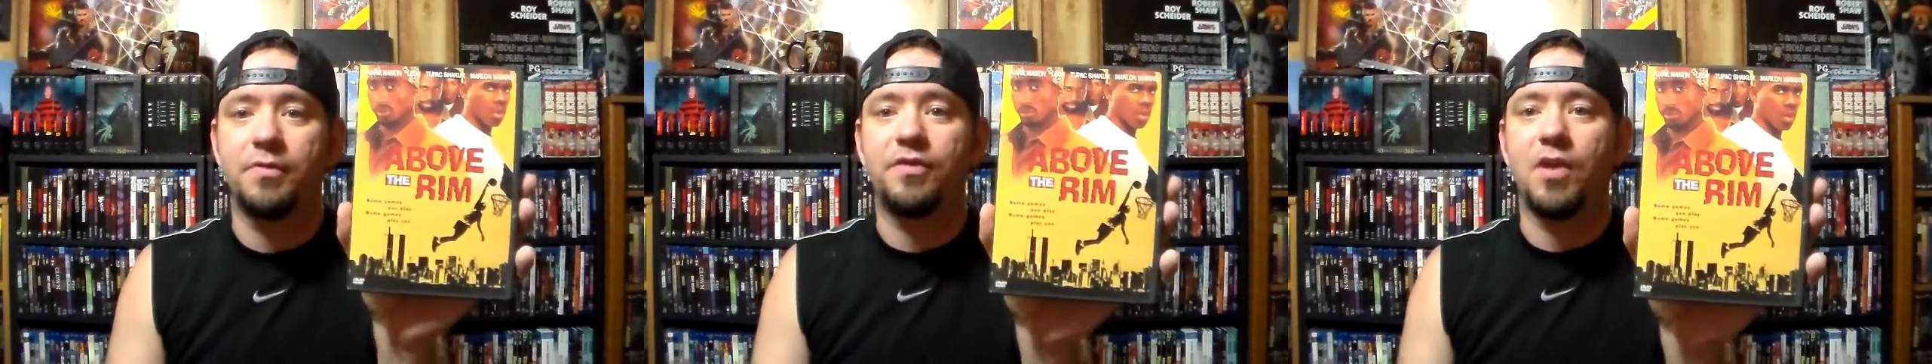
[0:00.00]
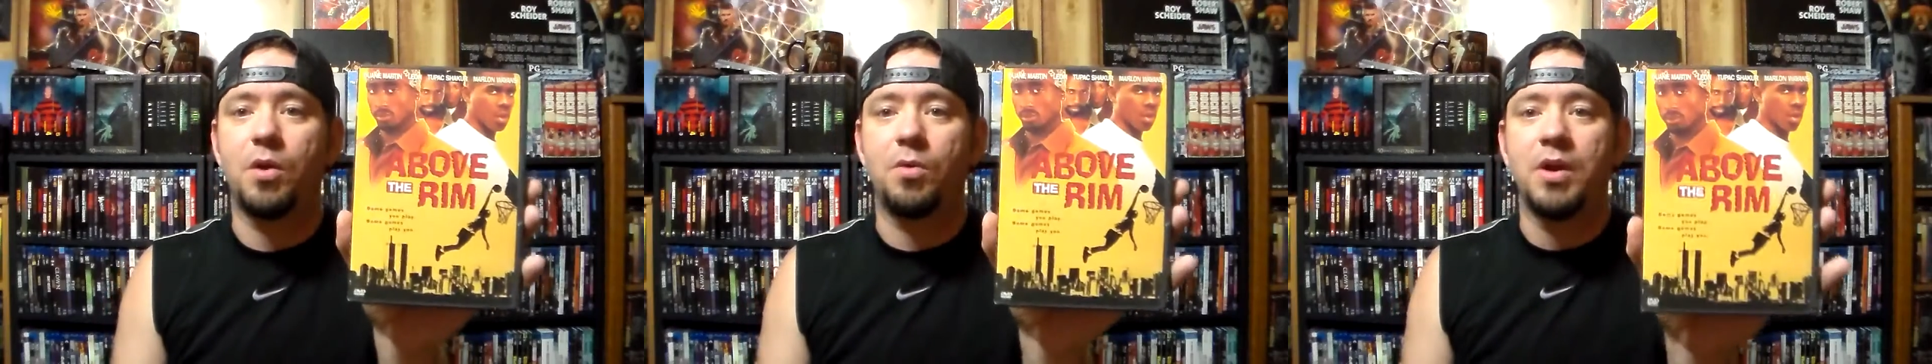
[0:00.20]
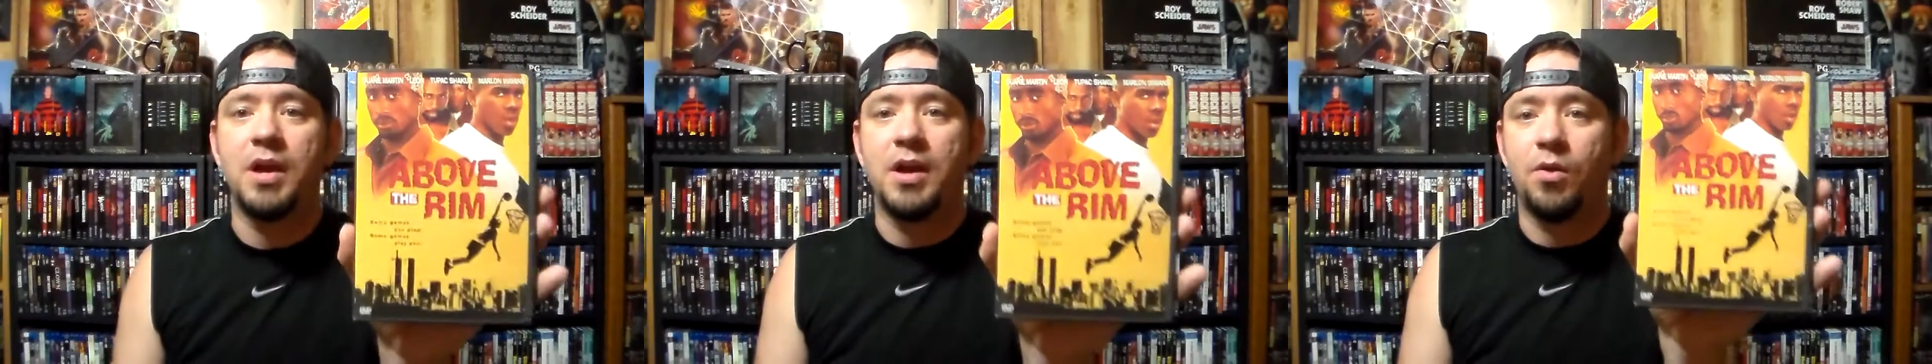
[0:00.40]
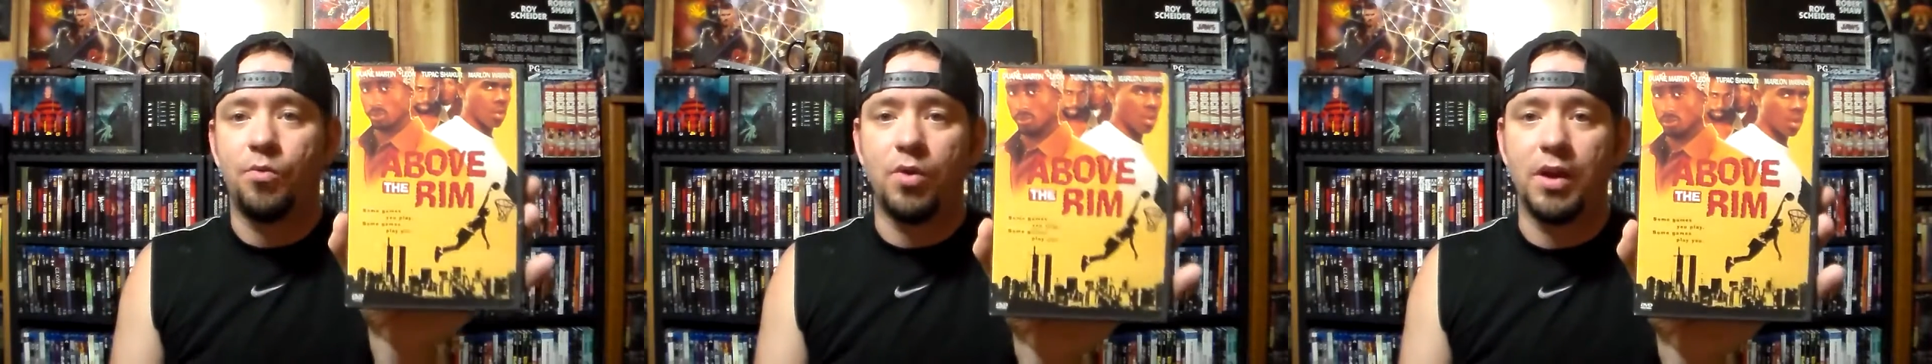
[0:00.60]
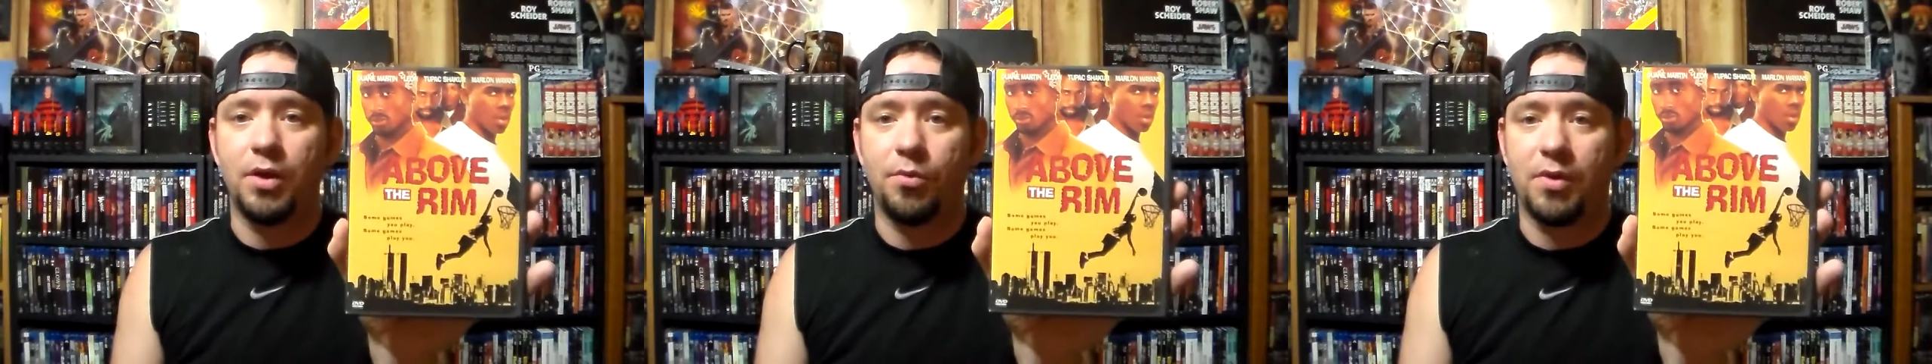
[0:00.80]
So,
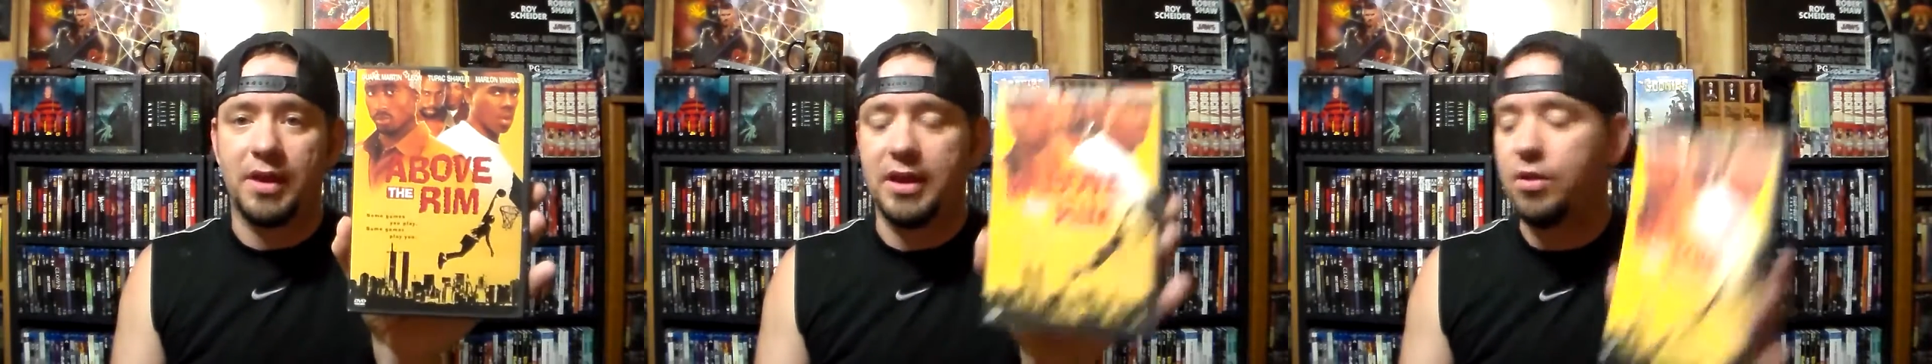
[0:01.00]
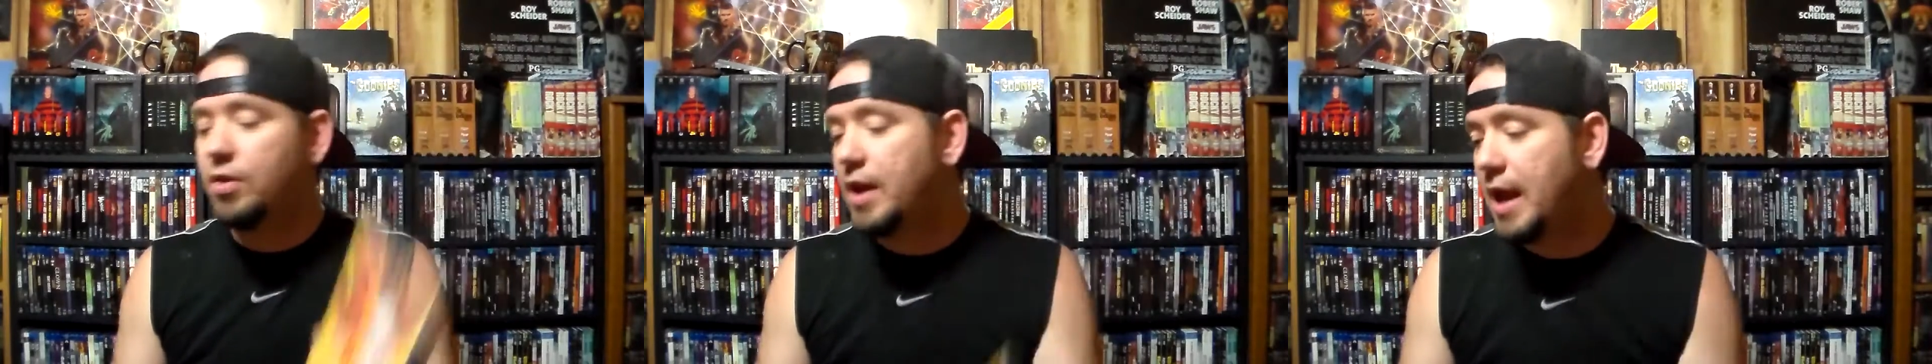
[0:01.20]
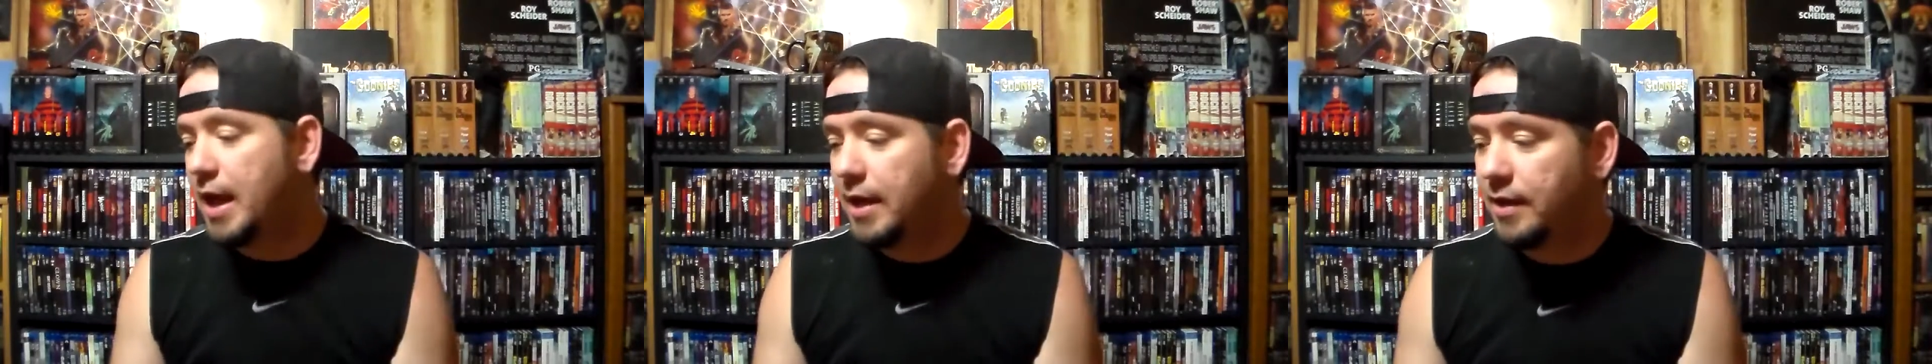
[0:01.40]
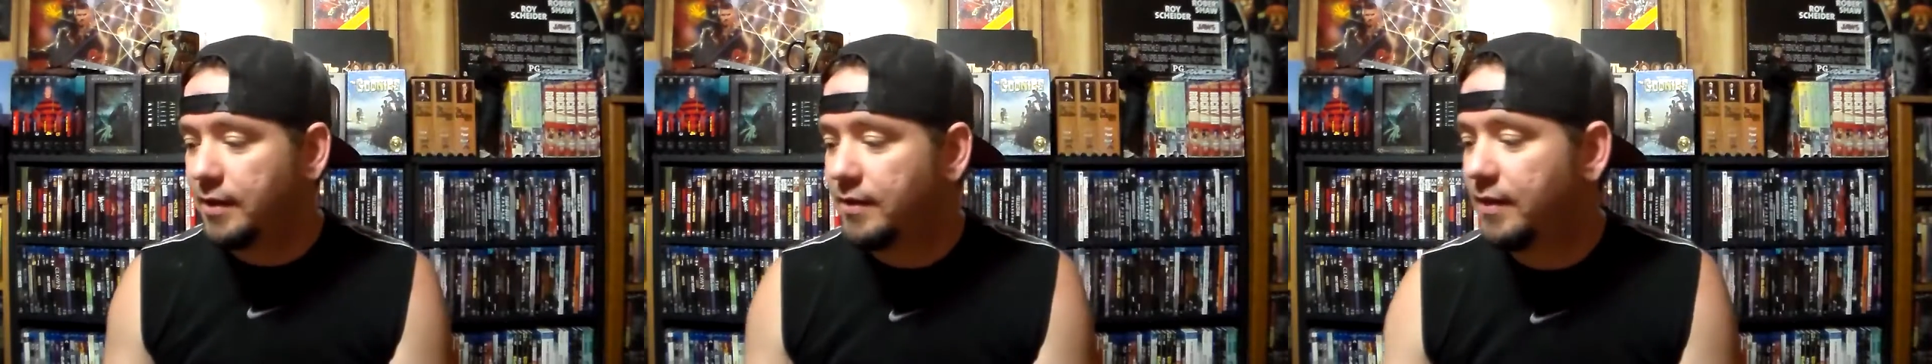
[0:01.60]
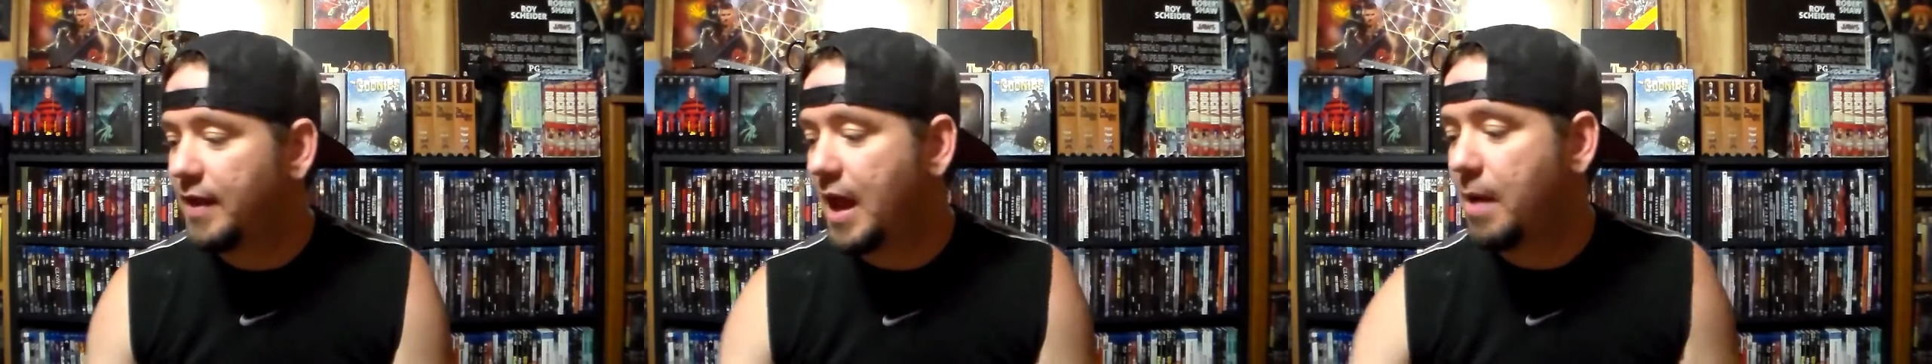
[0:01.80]
really, really good
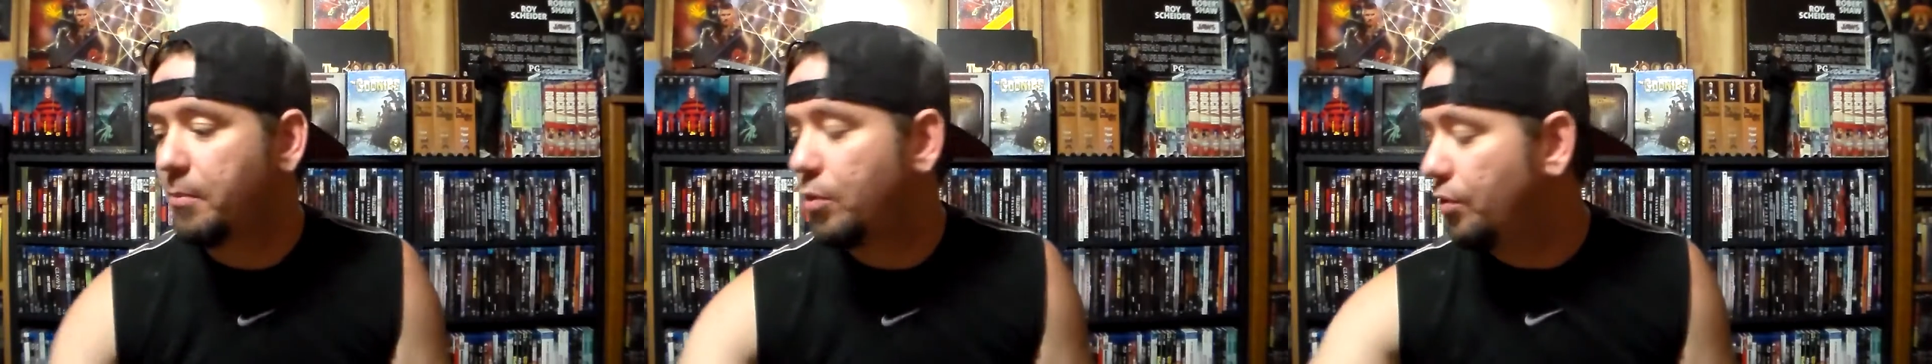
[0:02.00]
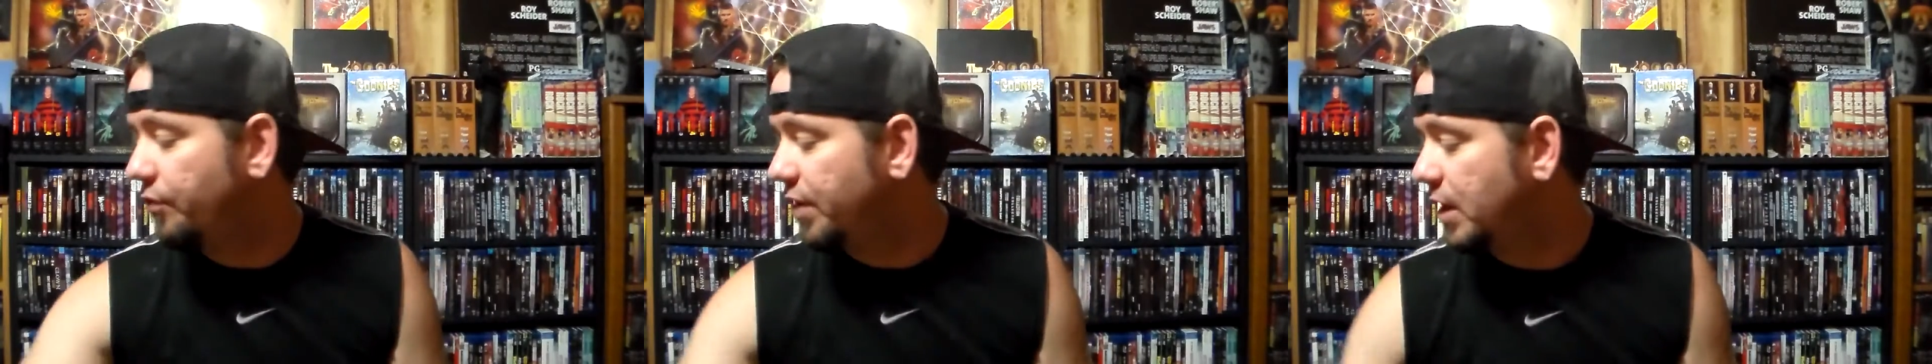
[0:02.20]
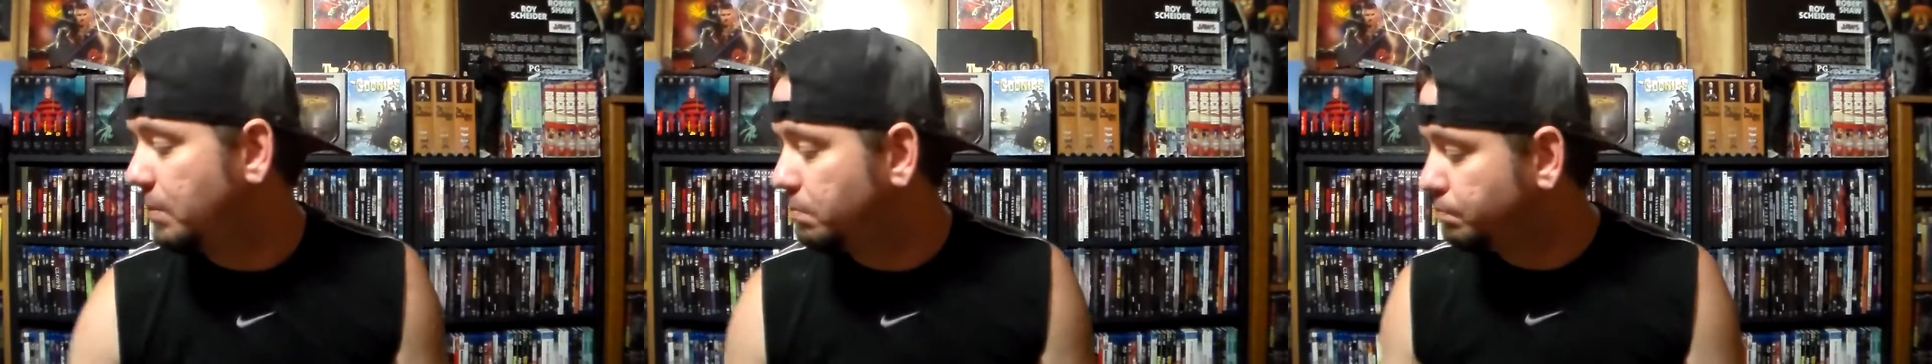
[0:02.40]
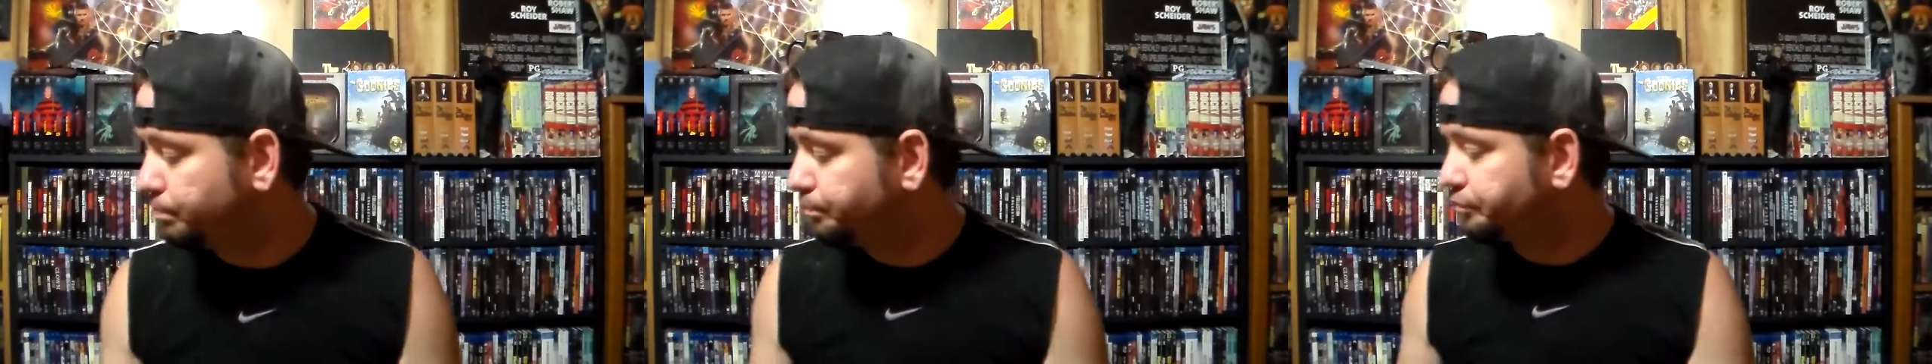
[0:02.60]
ending to that movie.